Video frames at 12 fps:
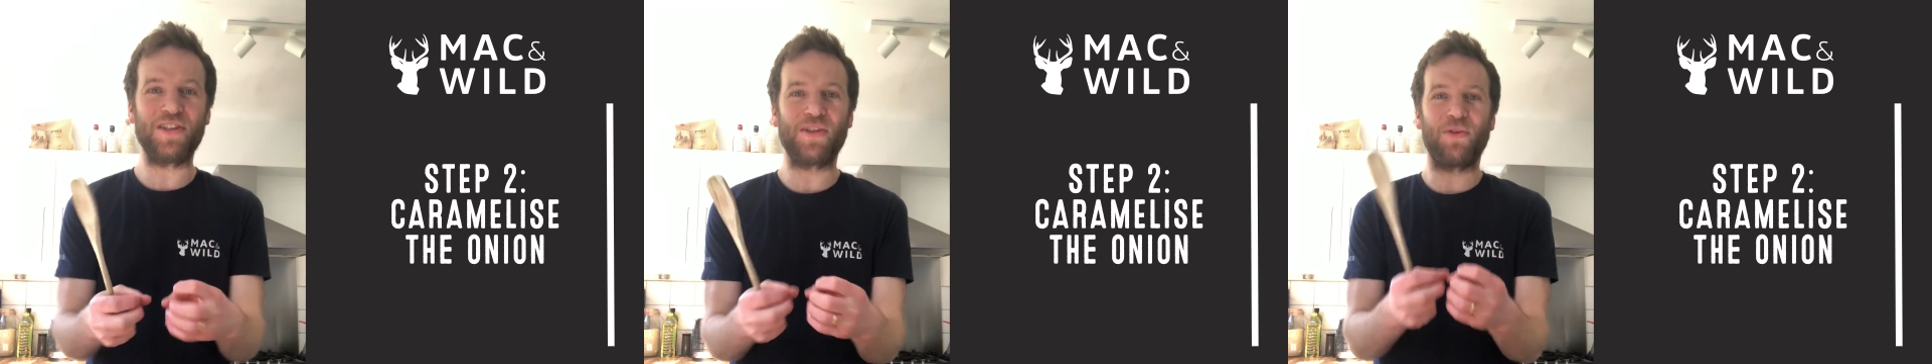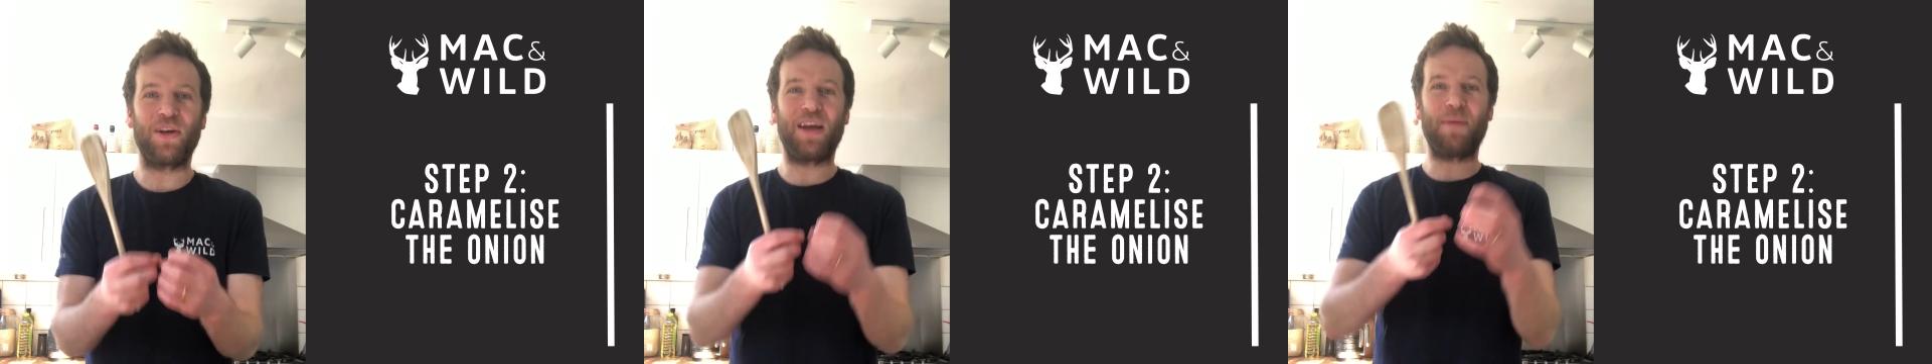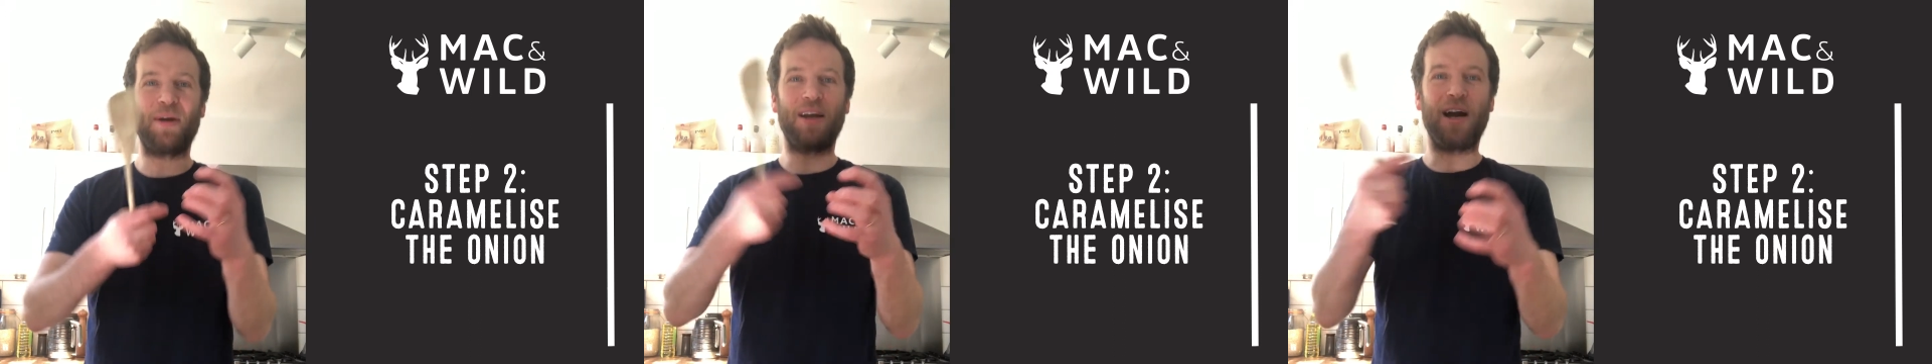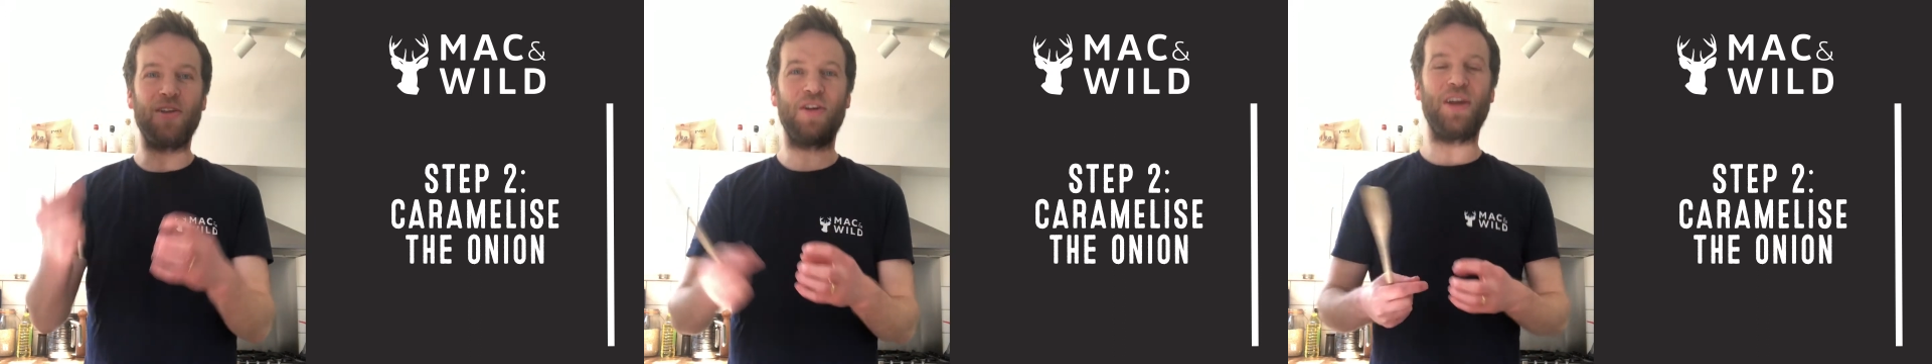and we're going to get a bit of
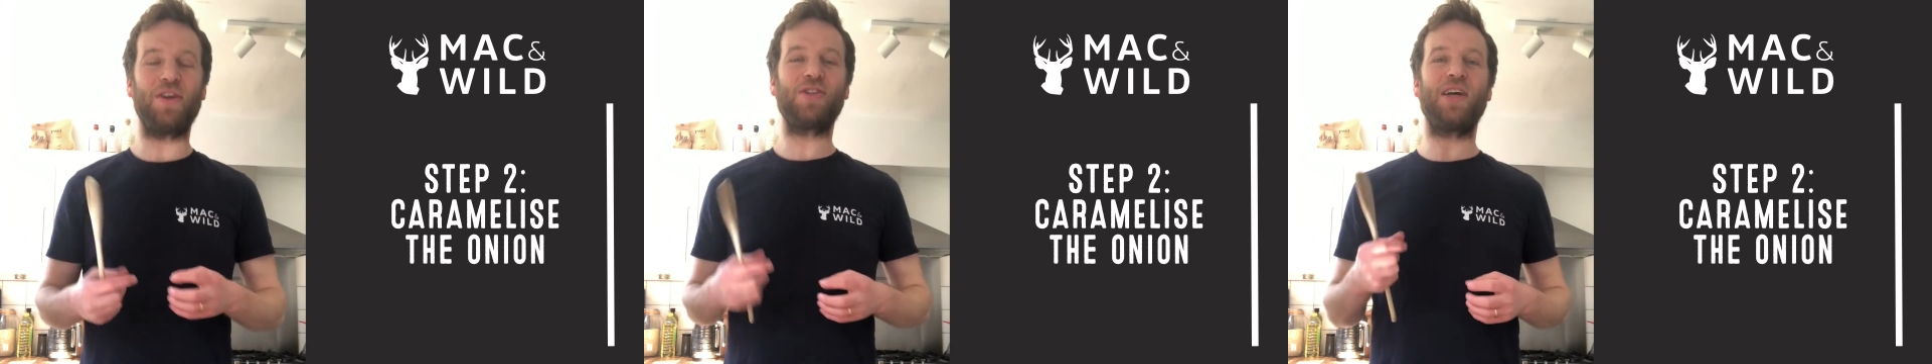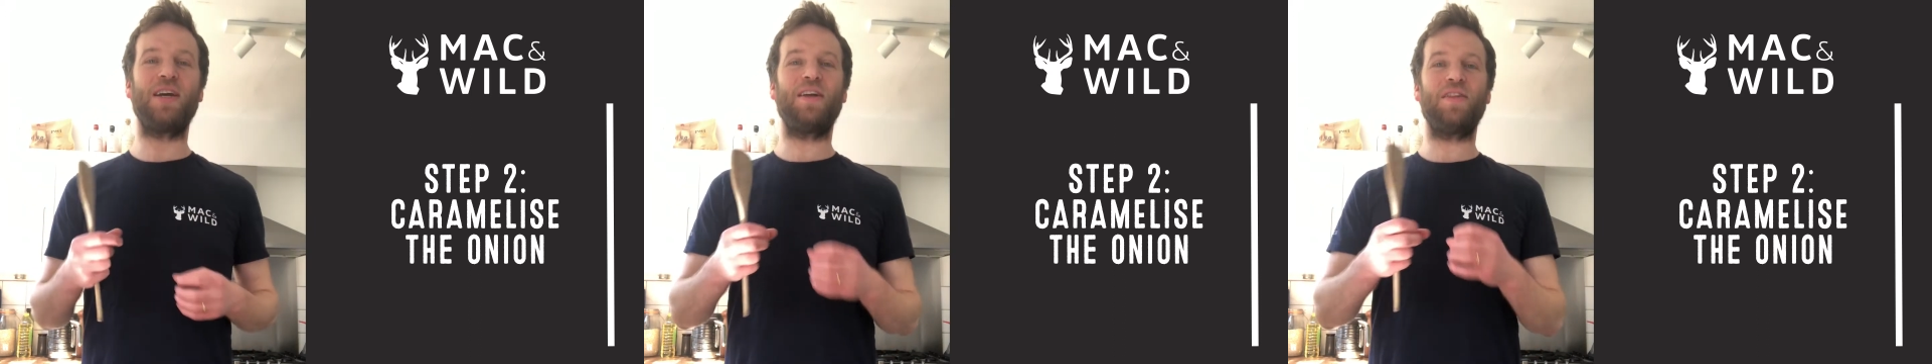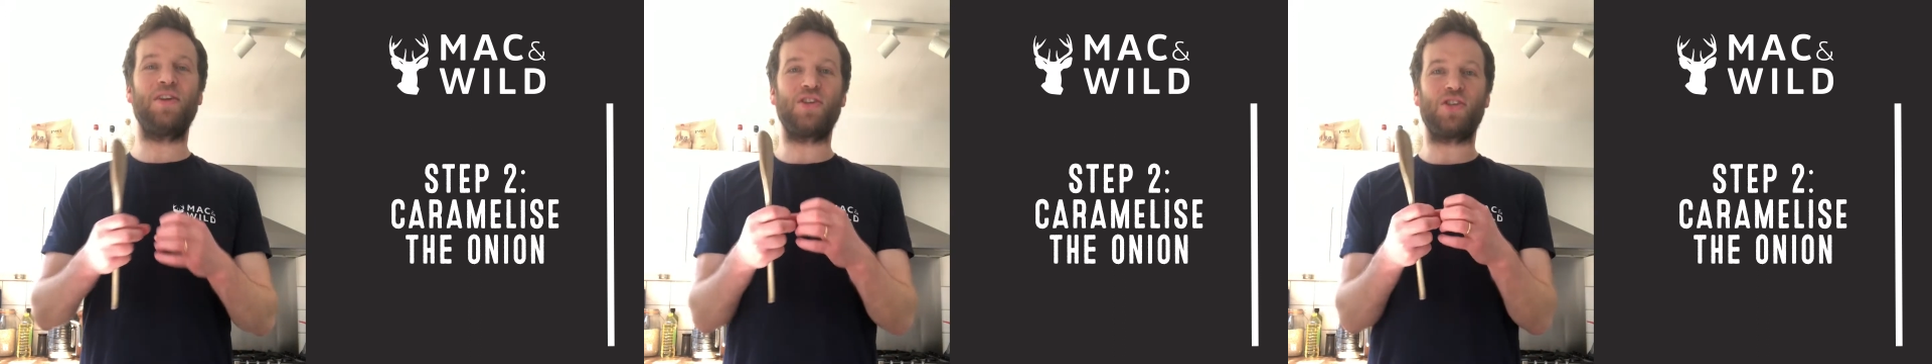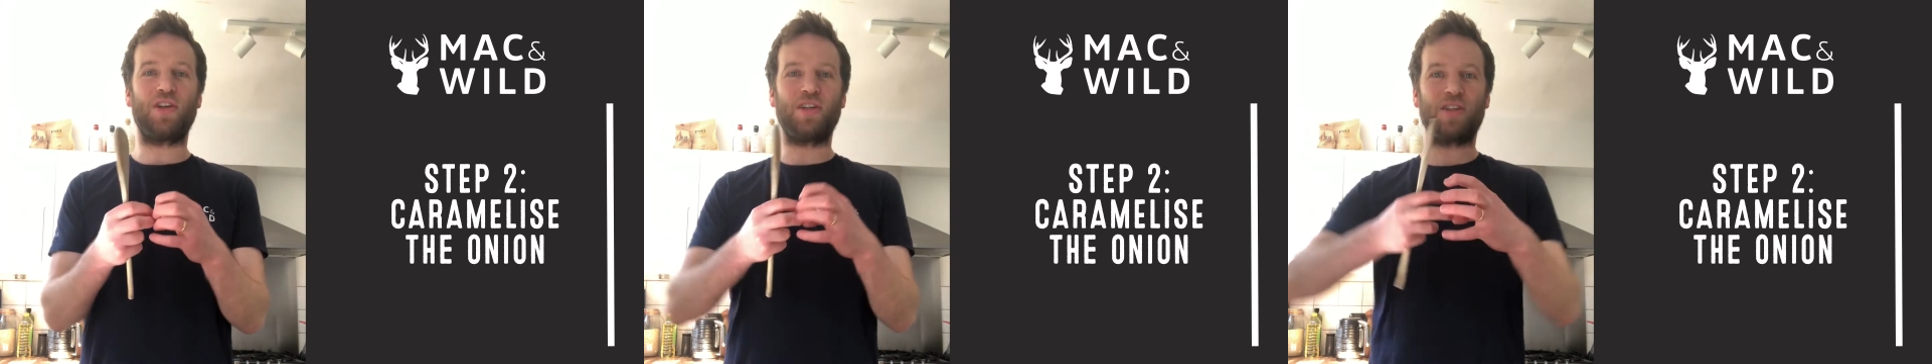colour on the outside, and they're
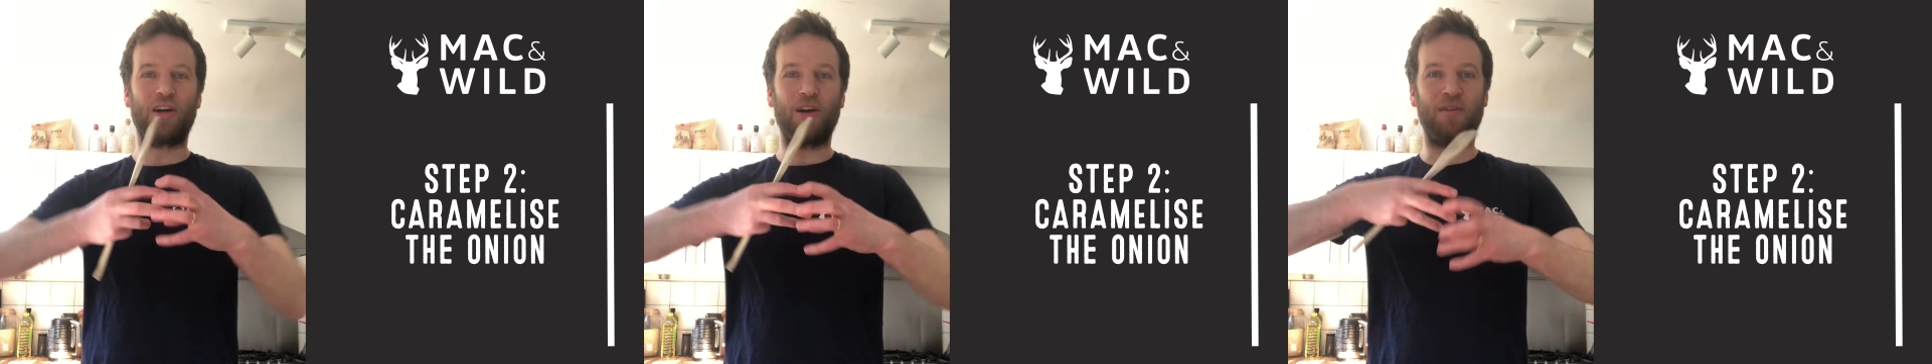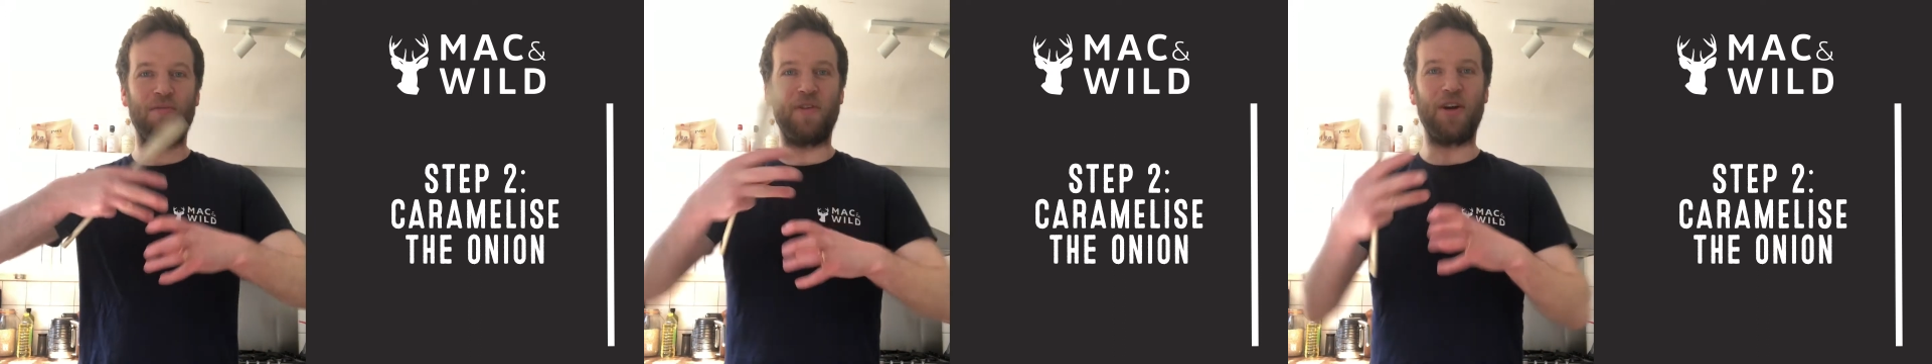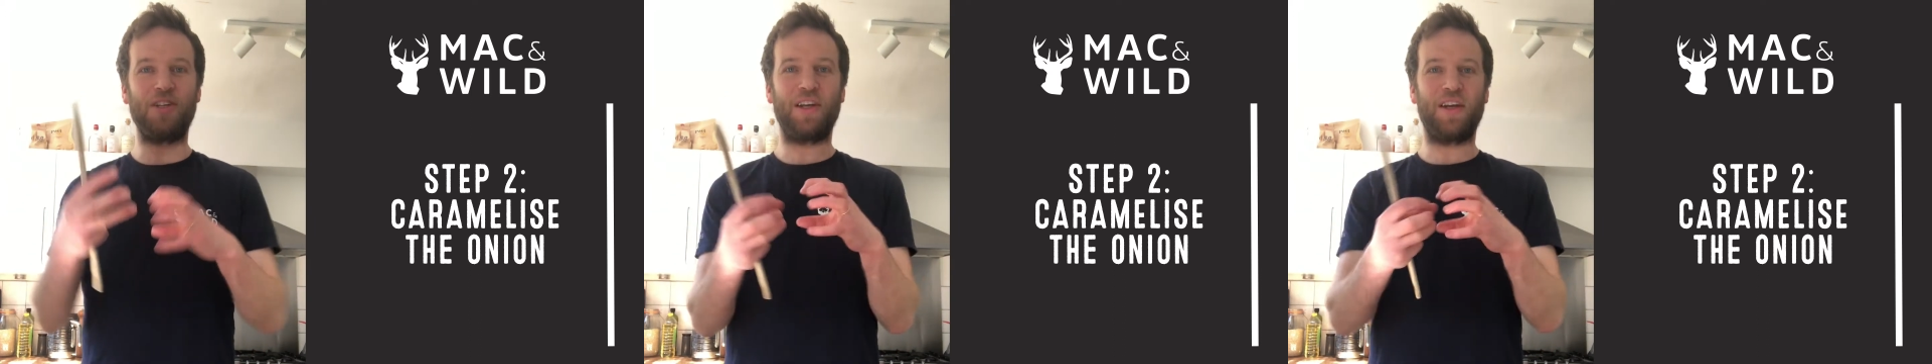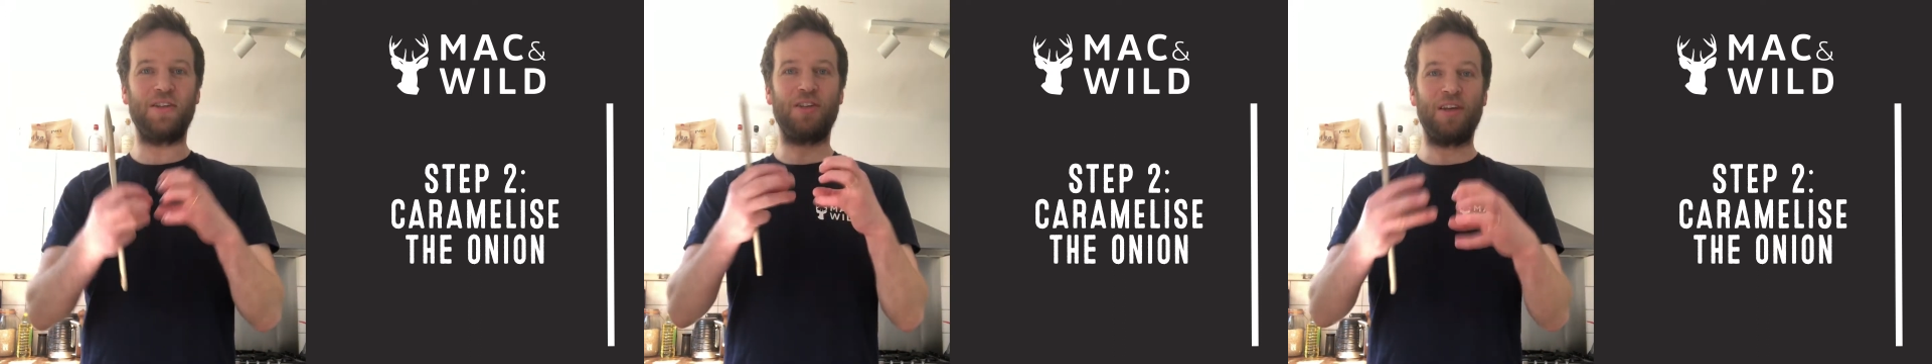just going to start converting
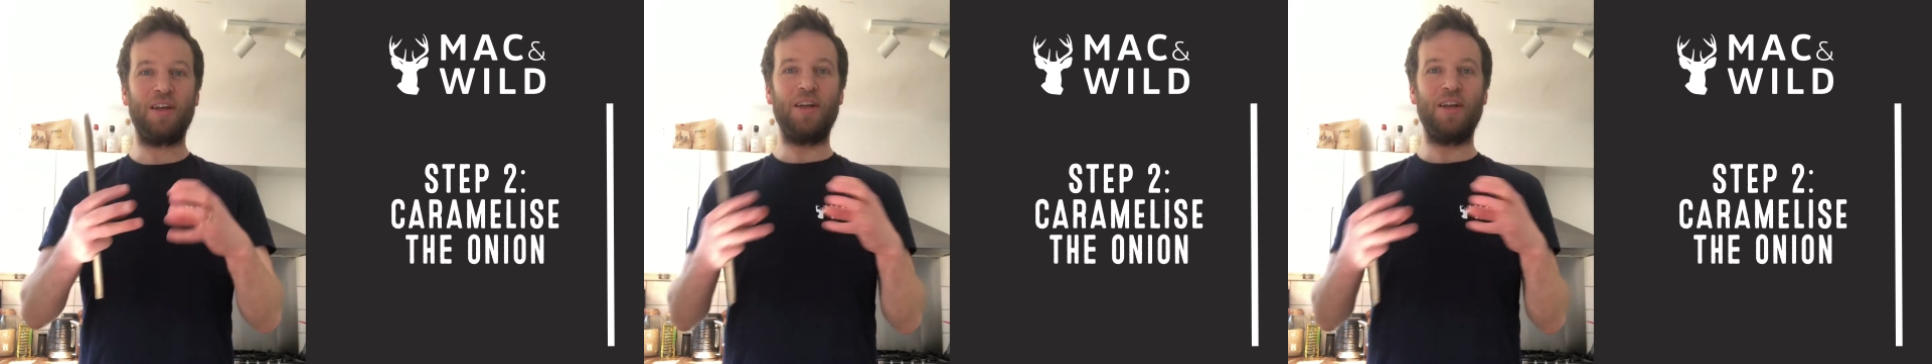into